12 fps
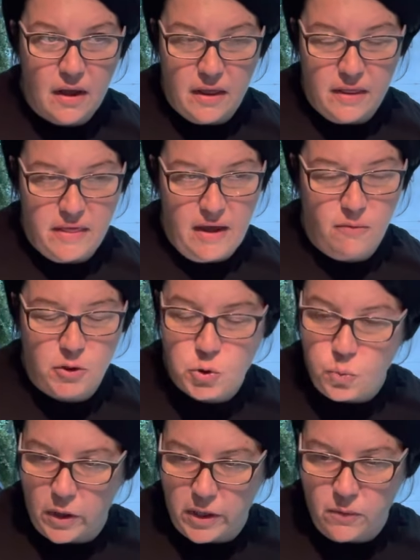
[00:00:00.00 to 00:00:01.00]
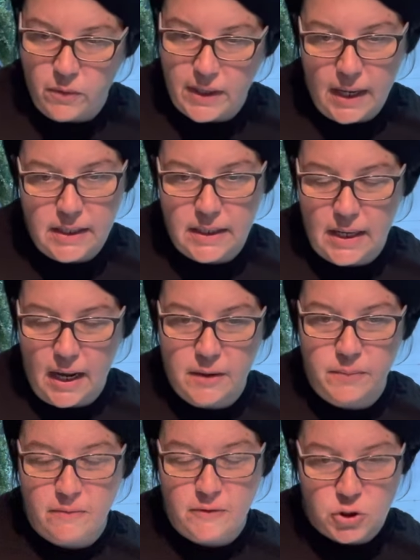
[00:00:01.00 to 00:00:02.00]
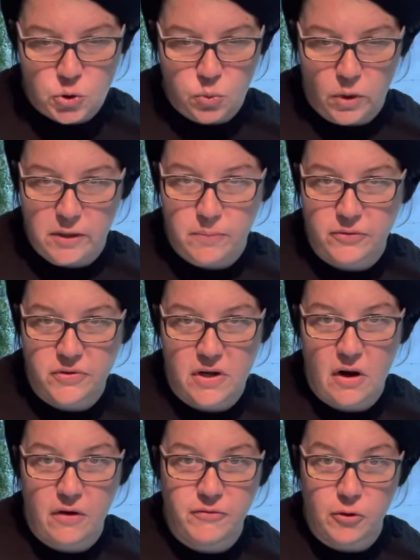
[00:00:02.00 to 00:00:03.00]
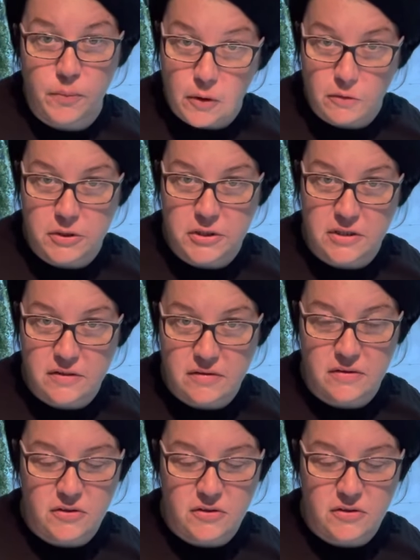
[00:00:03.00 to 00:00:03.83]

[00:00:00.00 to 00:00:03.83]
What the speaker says: They were $21.99, but it was 20% off your purchase.